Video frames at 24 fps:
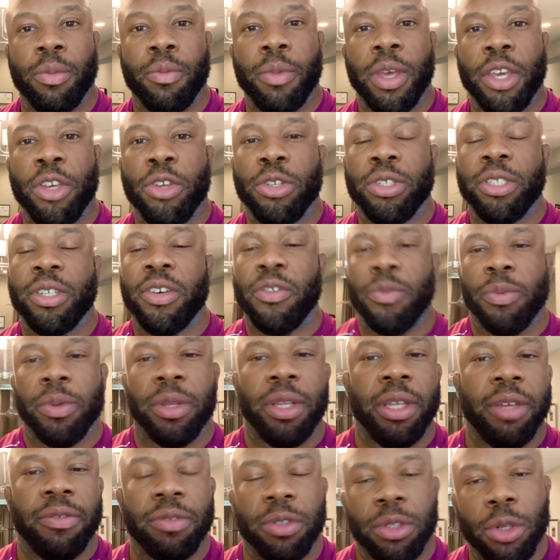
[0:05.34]
Make your self
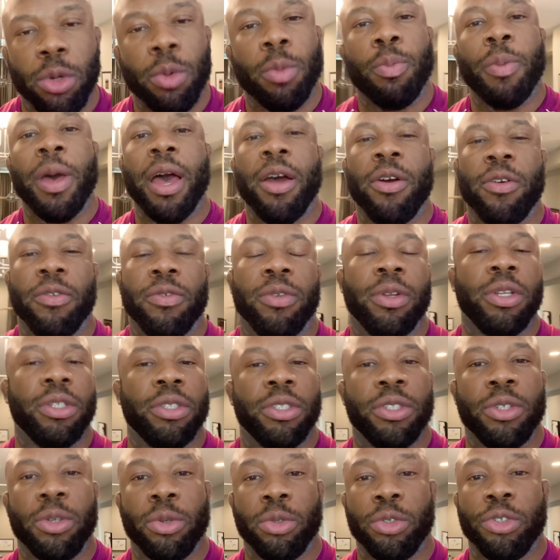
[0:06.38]
belief so powerful and
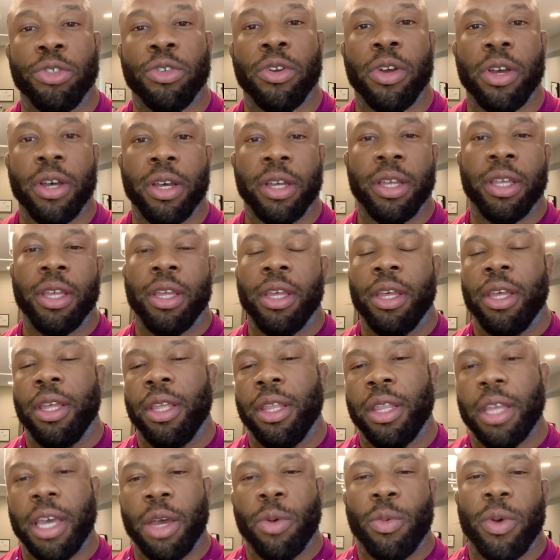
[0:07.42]
so strong
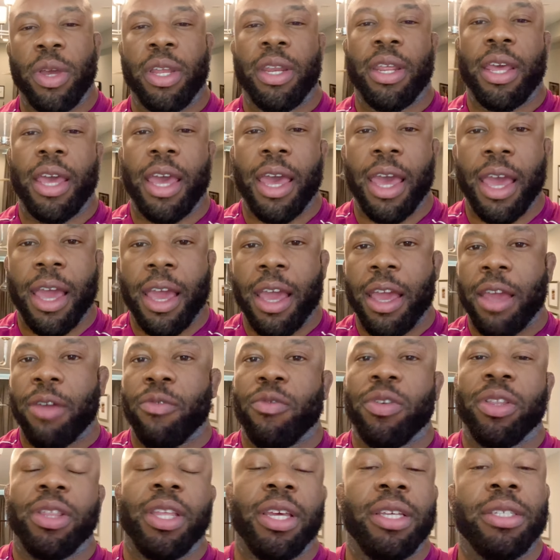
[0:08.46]
that when
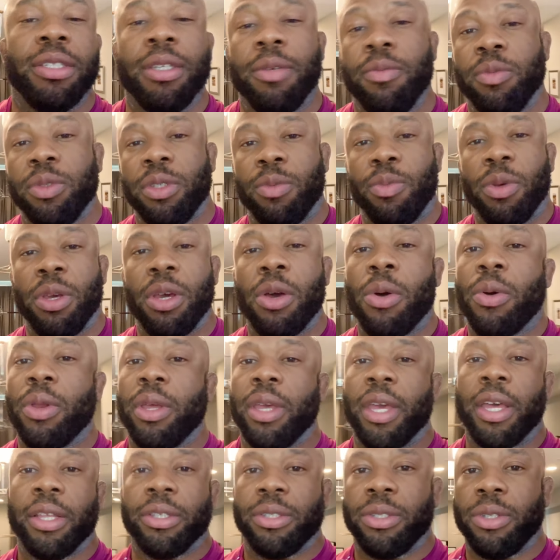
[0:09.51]
everything seems to be going
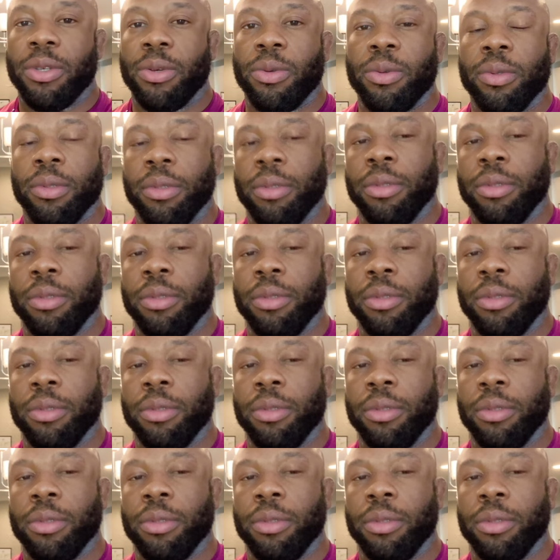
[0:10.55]
against you,